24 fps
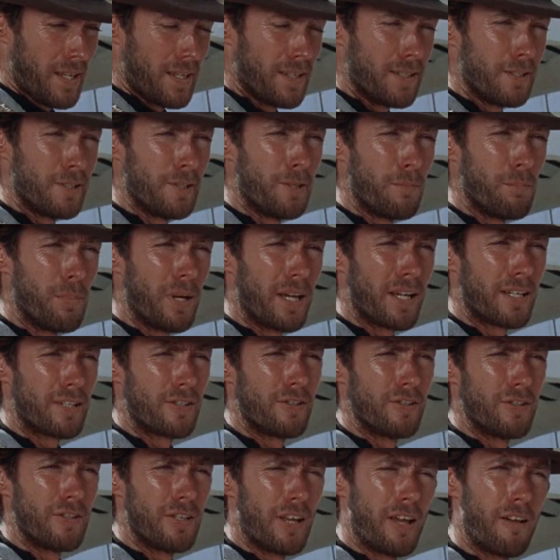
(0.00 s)
with hat or
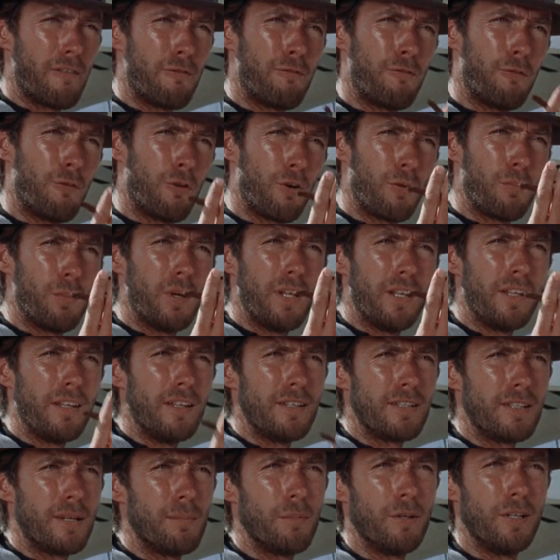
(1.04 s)
without hat
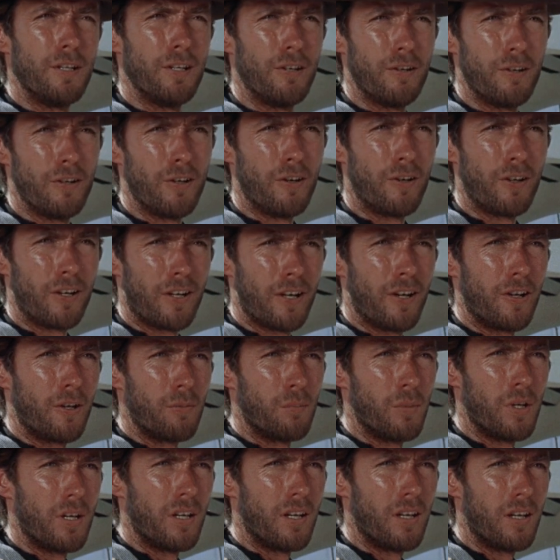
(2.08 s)
as a
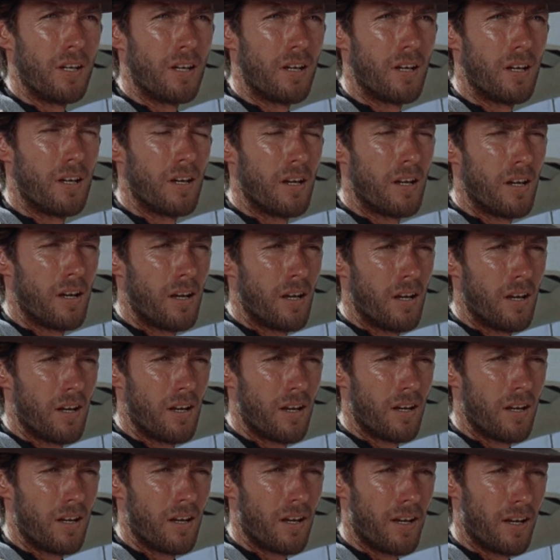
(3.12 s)
non-smoker, he found that
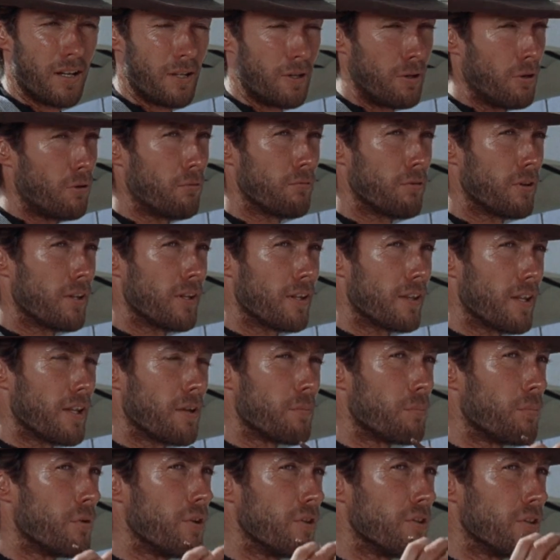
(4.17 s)
the foul taste of the
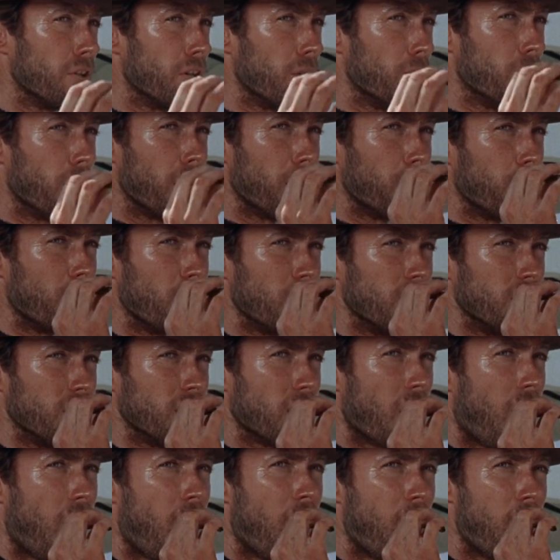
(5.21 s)
cigars put him in the
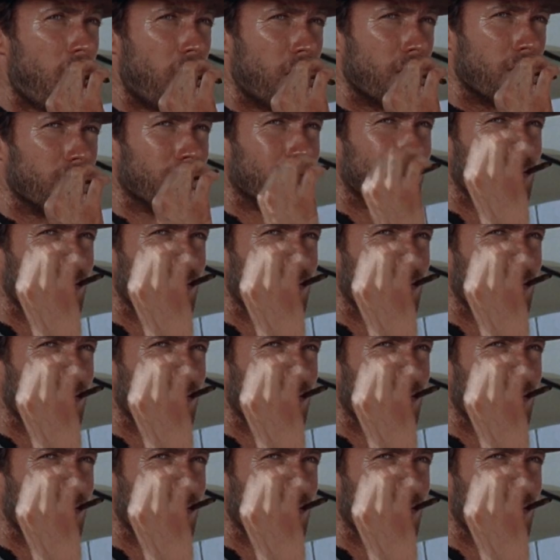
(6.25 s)
right surly